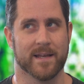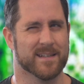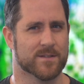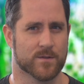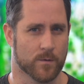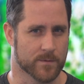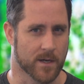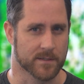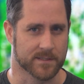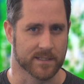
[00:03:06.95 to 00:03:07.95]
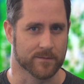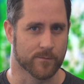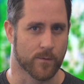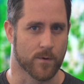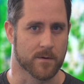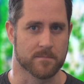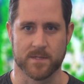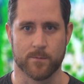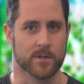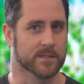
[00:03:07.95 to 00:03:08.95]
it's so daunting for
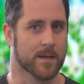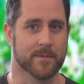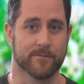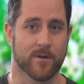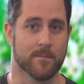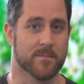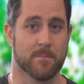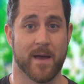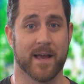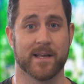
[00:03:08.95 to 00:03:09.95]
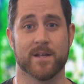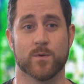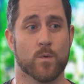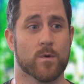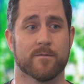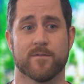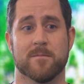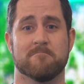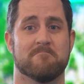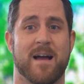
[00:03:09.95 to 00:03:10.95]
someone coming from the back end or
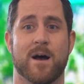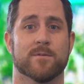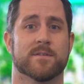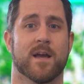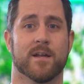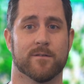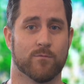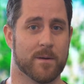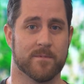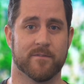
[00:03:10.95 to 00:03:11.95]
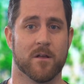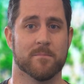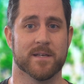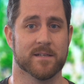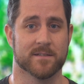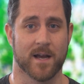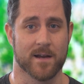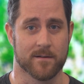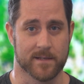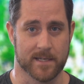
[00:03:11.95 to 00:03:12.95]
from outside of web development
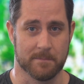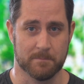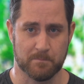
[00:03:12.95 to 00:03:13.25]
entirely.